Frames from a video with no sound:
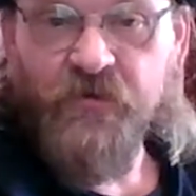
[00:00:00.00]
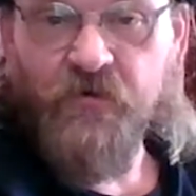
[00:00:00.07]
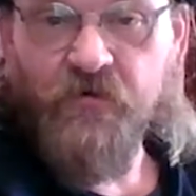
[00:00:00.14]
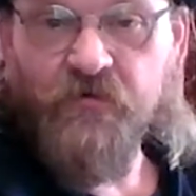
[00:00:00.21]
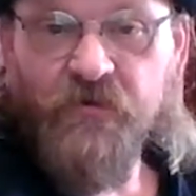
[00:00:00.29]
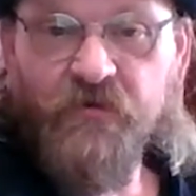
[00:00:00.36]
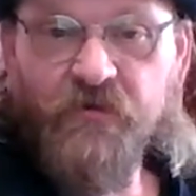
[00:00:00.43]
you
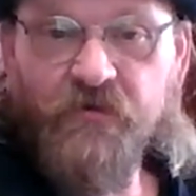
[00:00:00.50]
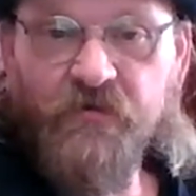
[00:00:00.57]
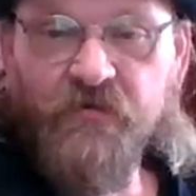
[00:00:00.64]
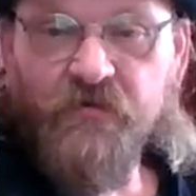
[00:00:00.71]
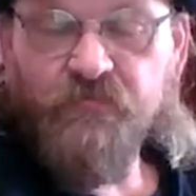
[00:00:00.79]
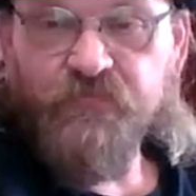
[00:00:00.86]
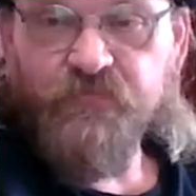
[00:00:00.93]
know,
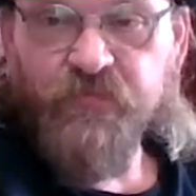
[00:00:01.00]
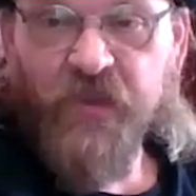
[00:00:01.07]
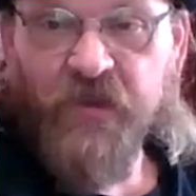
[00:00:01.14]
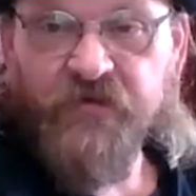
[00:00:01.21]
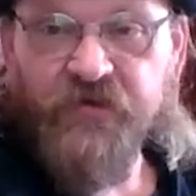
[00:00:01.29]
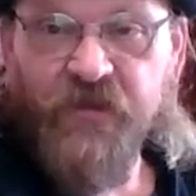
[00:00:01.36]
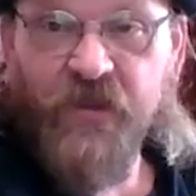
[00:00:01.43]

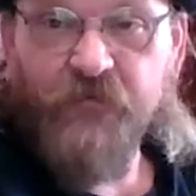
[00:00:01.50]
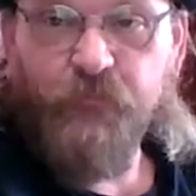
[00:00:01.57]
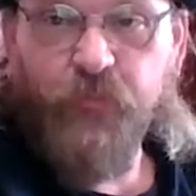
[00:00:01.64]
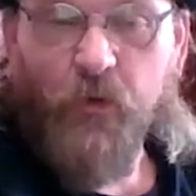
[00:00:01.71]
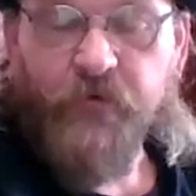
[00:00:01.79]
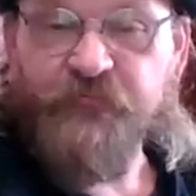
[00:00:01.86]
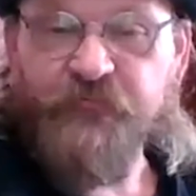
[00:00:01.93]

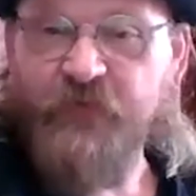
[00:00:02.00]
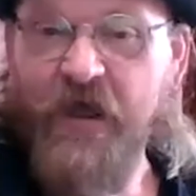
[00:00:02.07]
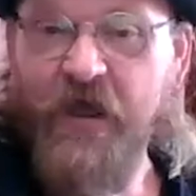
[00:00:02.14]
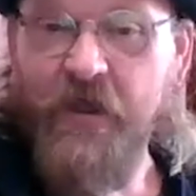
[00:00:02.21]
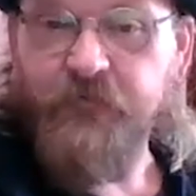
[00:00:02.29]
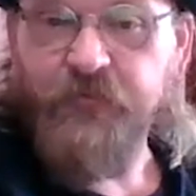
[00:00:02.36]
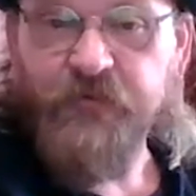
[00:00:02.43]

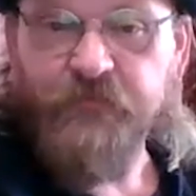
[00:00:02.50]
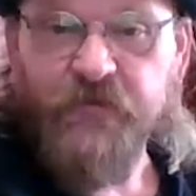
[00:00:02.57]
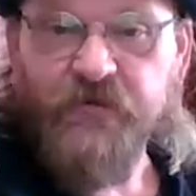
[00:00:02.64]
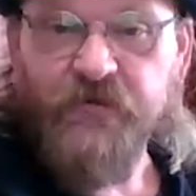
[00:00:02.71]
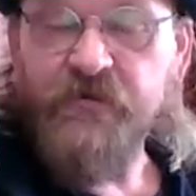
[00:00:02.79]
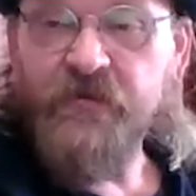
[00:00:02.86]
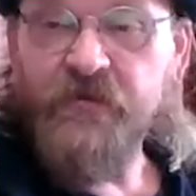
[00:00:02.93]
99.5 even.